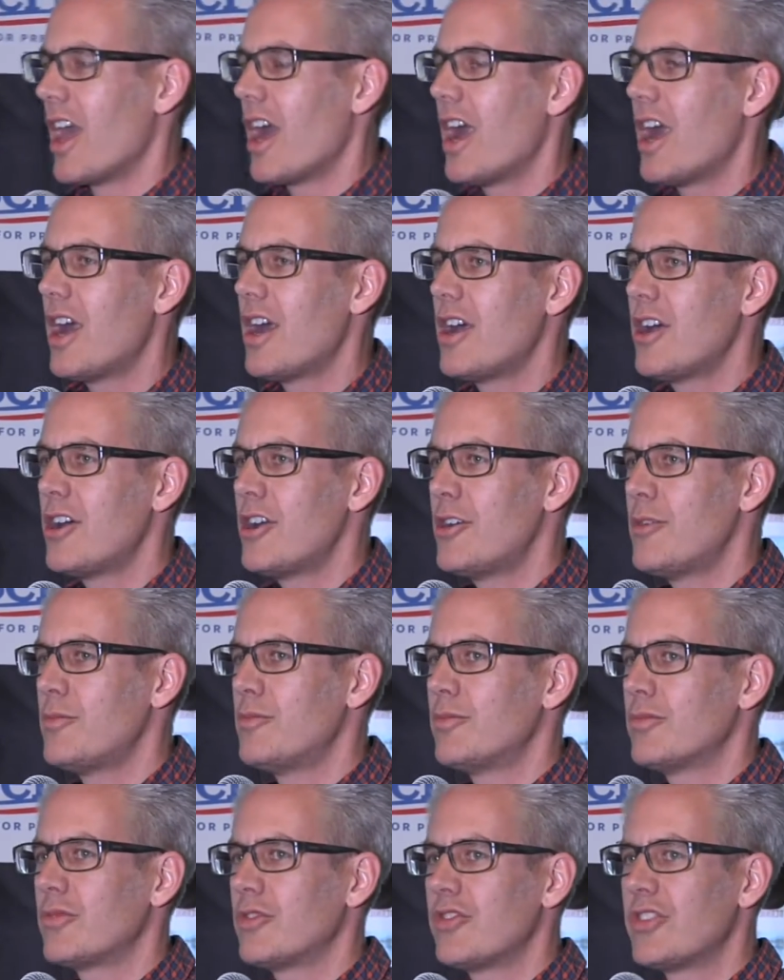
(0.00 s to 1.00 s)

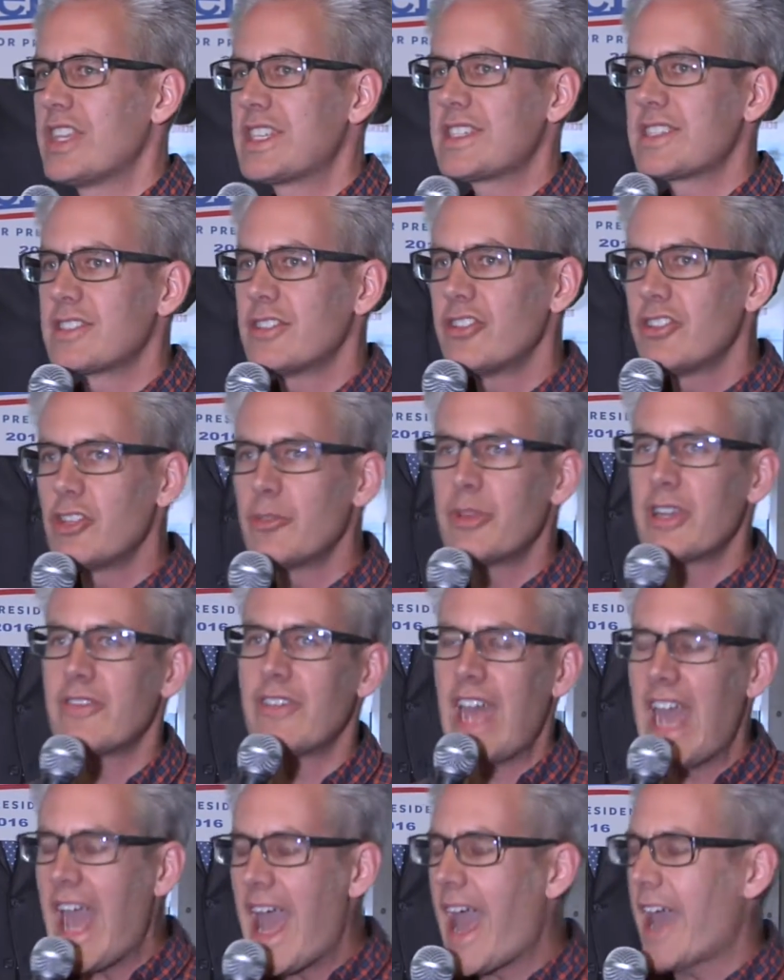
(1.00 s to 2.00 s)
This is a little bit of
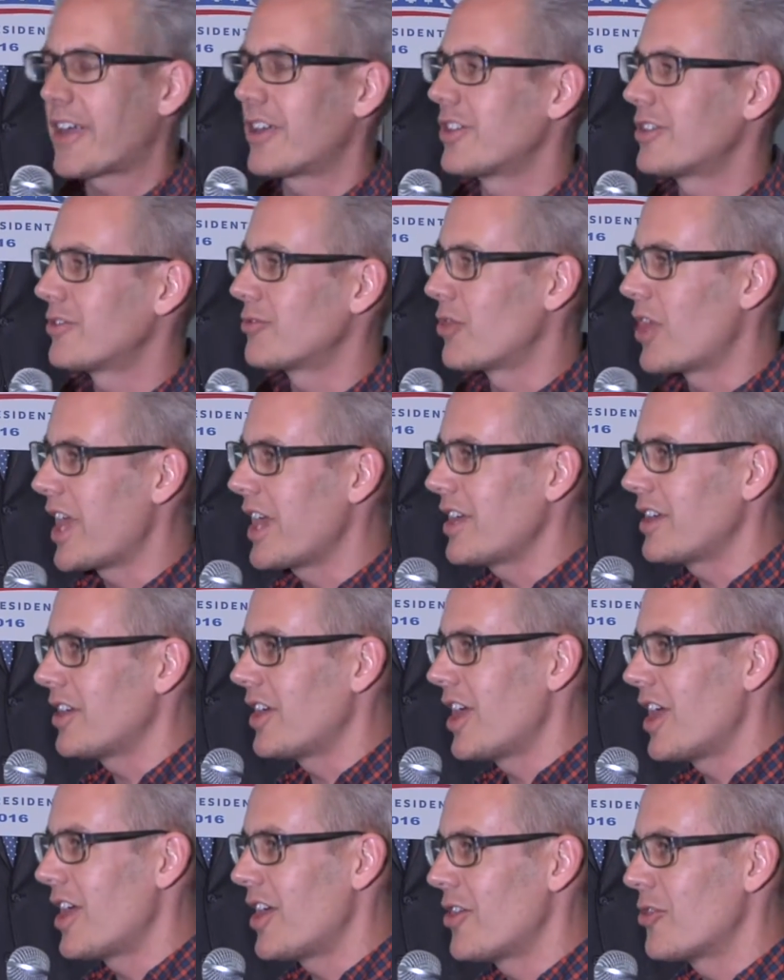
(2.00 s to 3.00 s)
a hack, right?
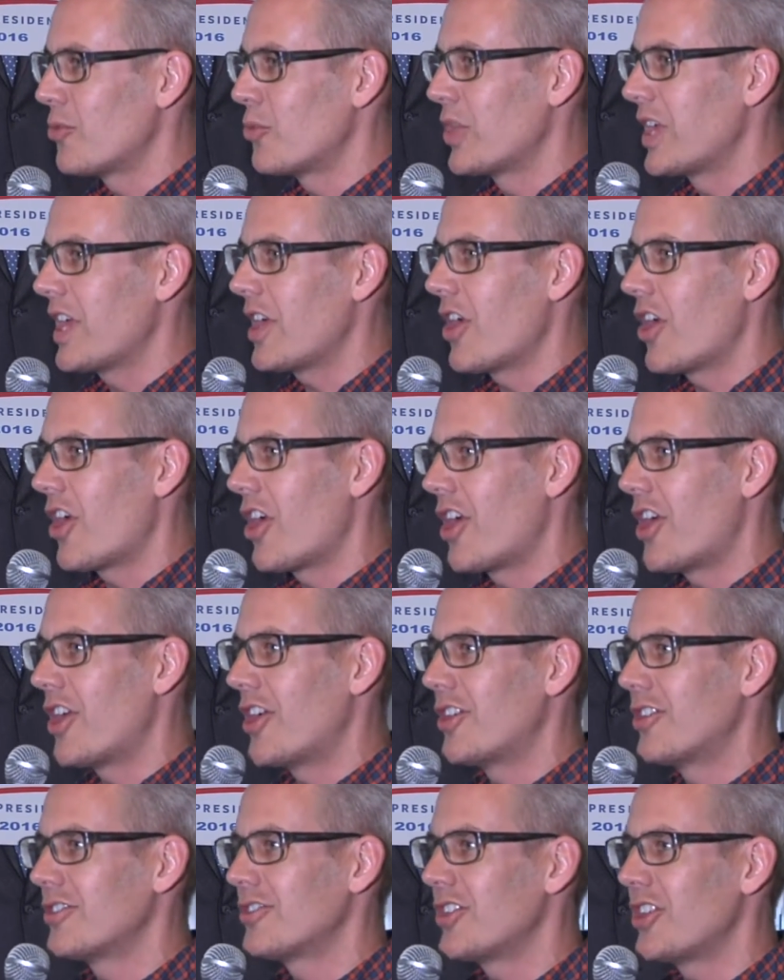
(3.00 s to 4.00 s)
We
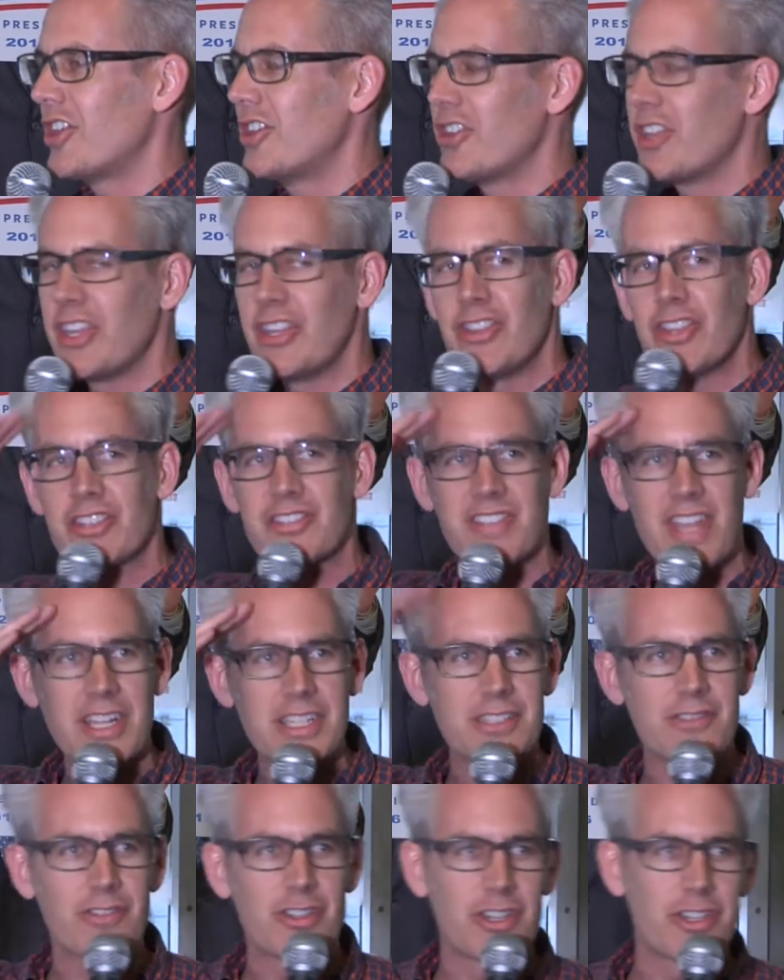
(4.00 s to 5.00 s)
are in the
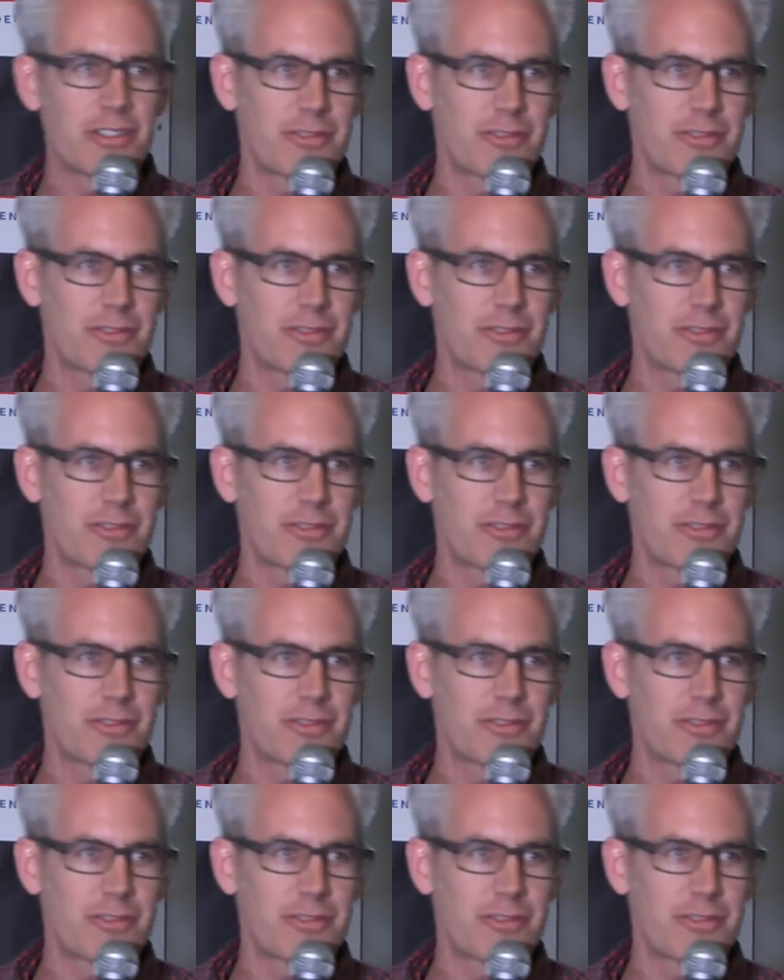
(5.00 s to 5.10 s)
sense of